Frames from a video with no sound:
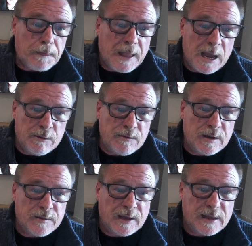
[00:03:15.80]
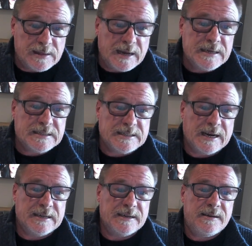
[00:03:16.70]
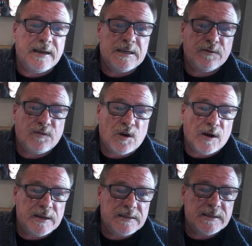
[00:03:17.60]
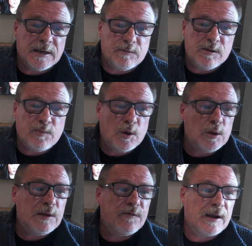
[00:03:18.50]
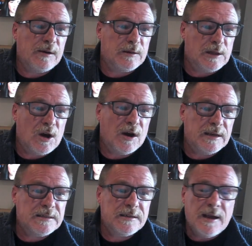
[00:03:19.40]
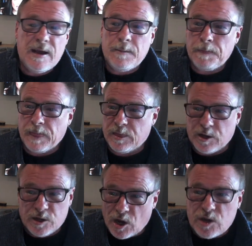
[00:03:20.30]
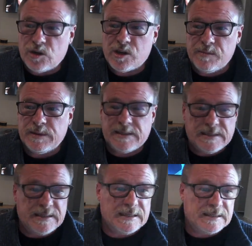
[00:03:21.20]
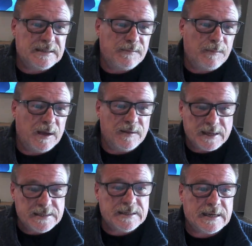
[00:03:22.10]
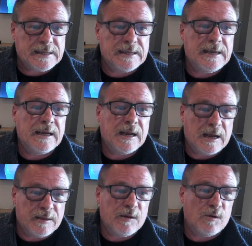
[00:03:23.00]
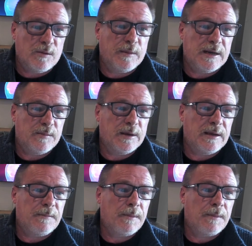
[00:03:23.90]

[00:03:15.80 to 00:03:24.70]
However, they later stated in defiance and with poorly veiled lies that no documents exist, and that's exactly how they want me to be.